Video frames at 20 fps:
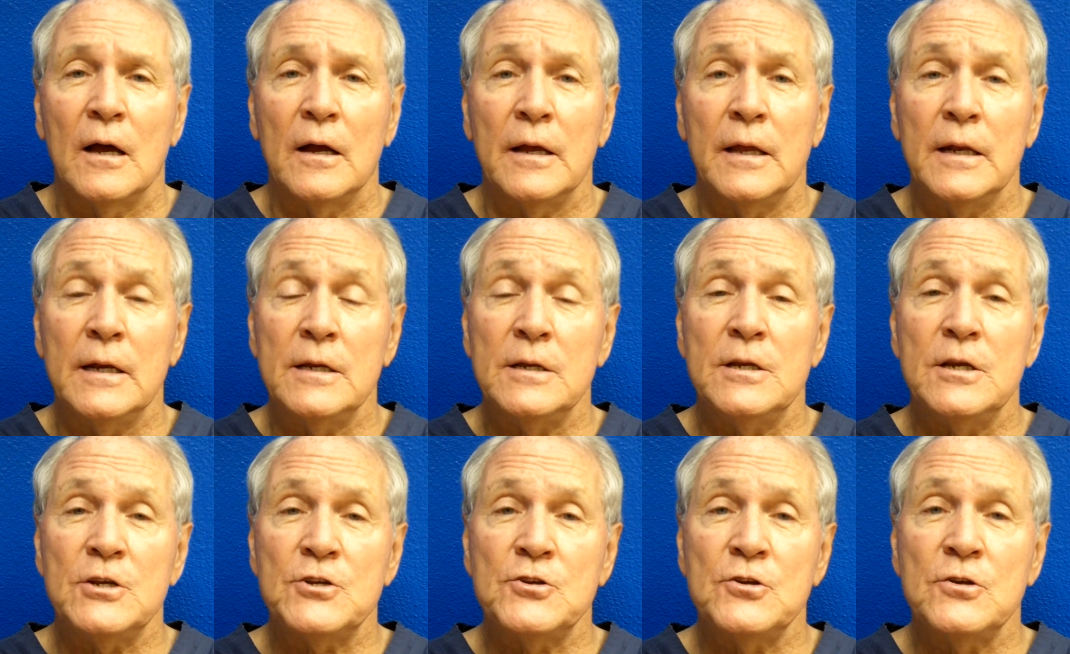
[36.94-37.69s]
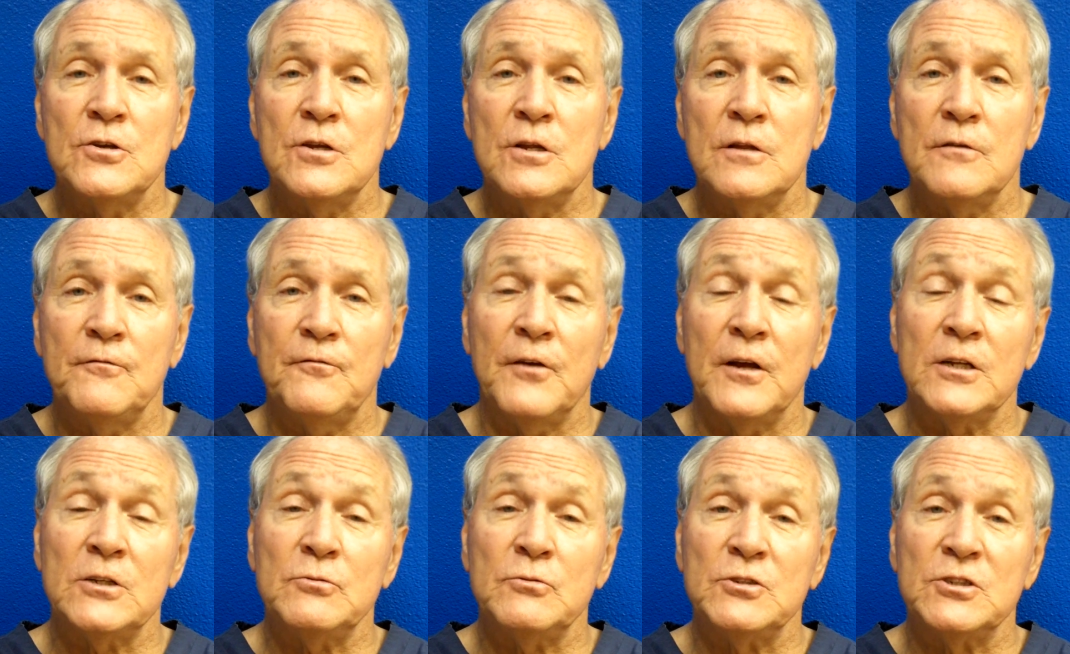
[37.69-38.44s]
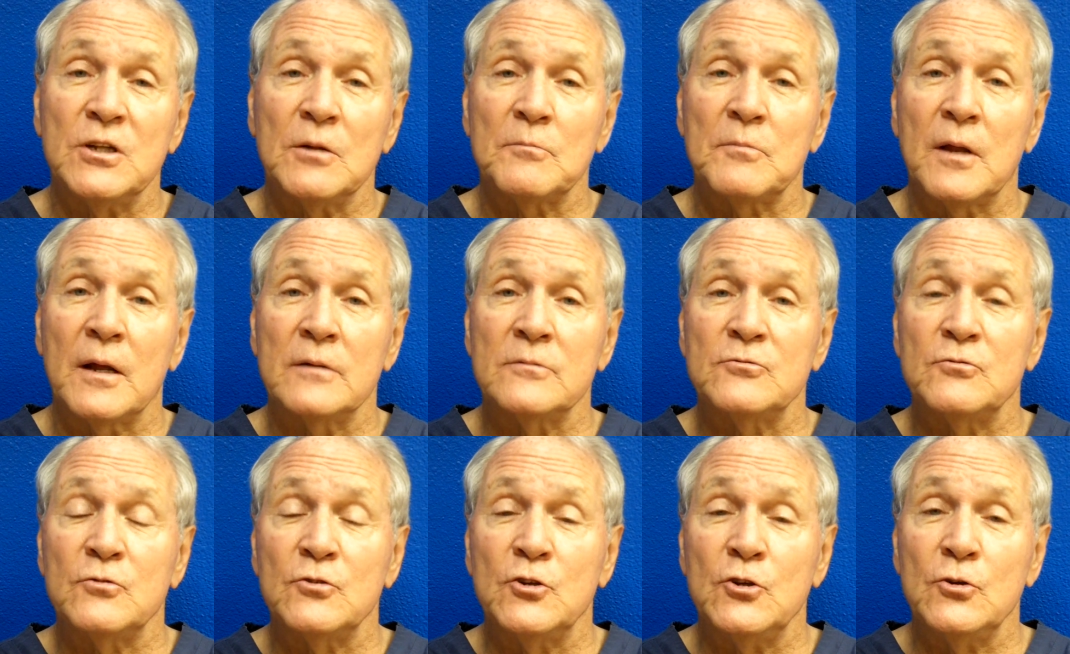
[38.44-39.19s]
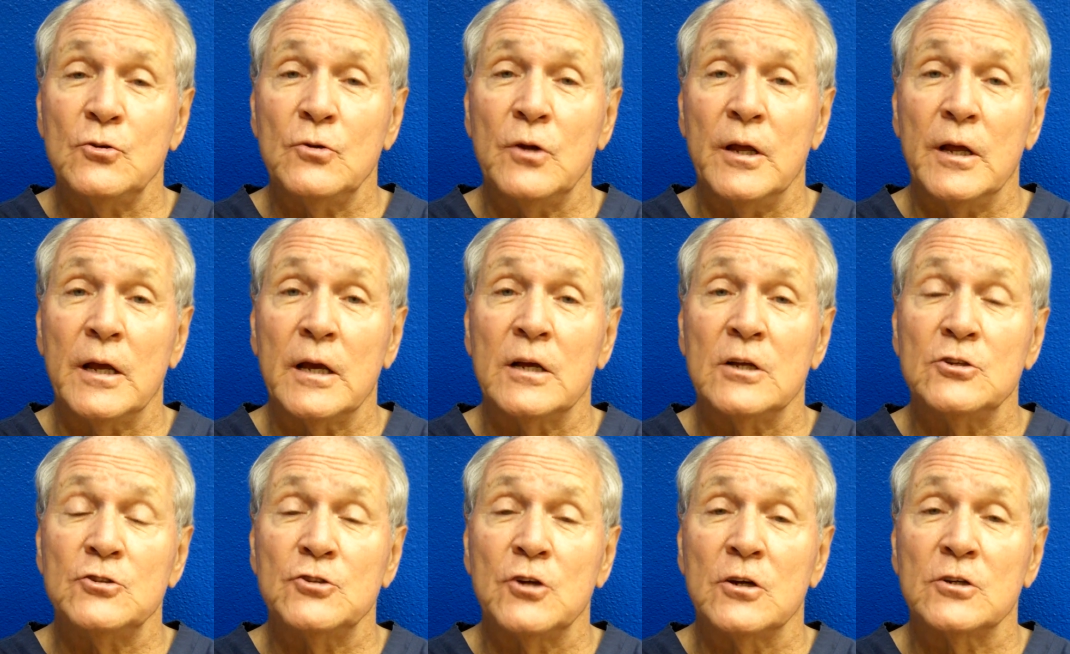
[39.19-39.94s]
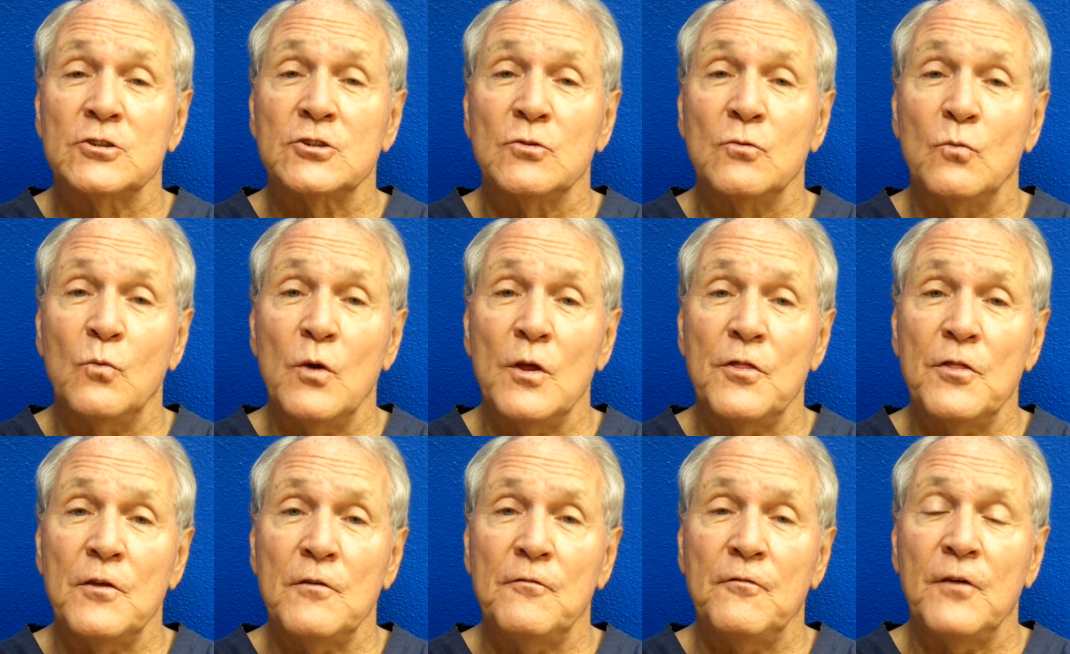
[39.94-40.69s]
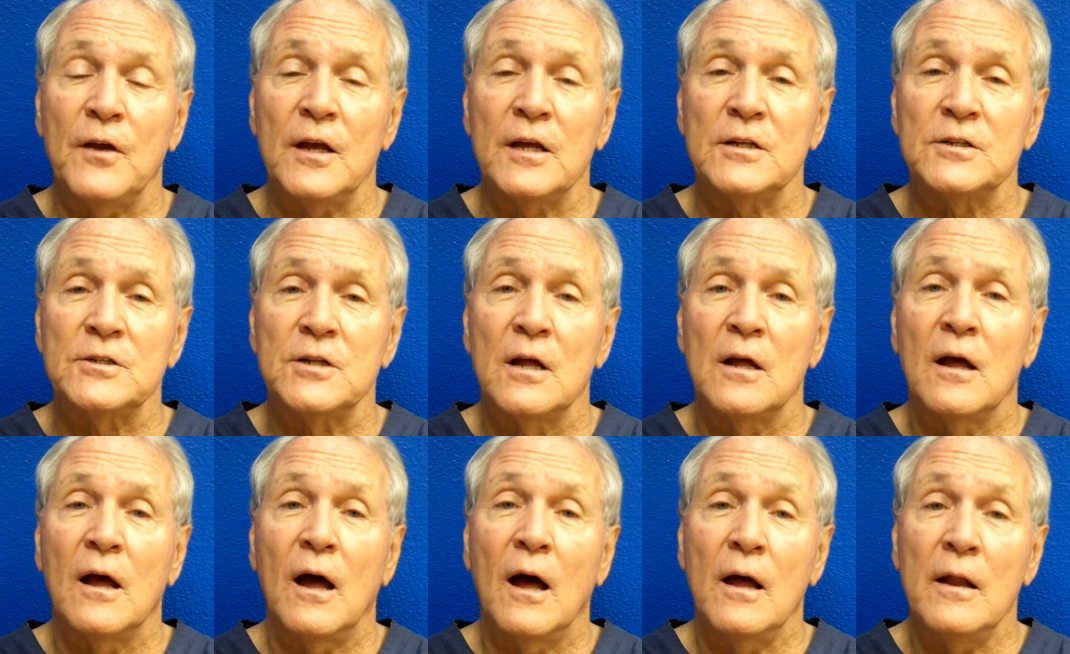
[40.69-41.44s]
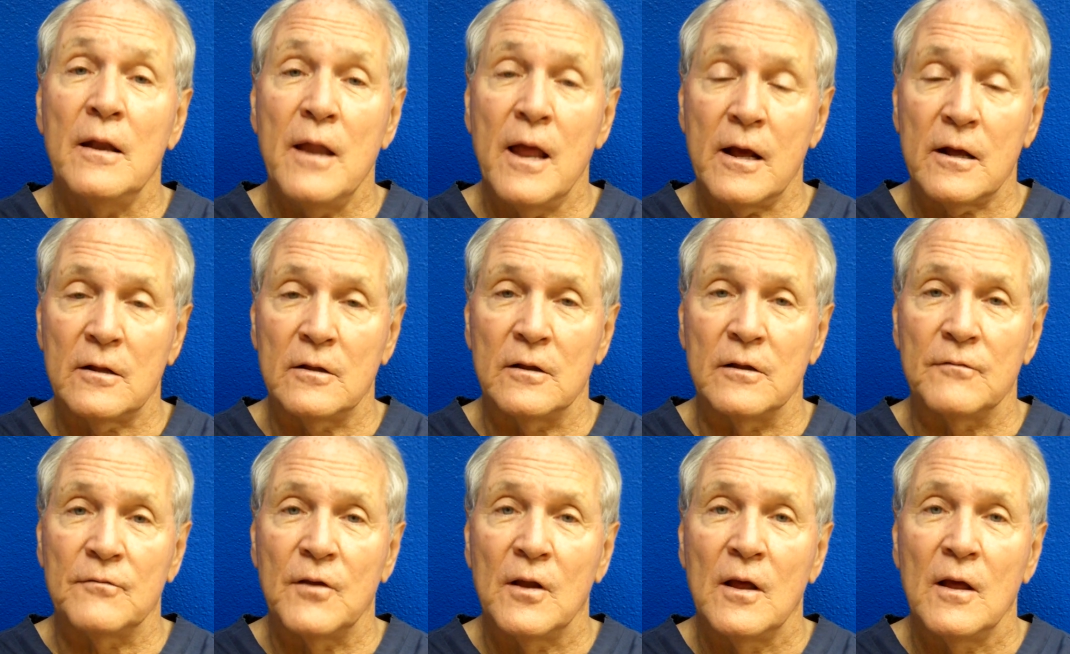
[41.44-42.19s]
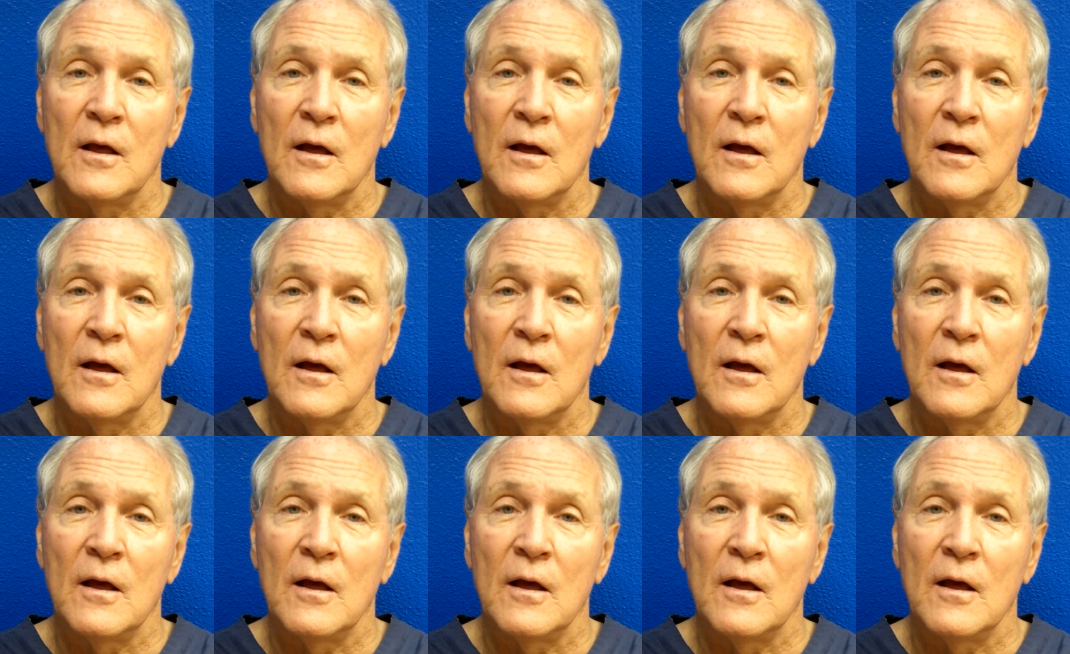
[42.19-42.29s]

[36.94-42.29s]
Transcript: In addition to the face, we sometimes will do, in conjunction with the face, a neck lift.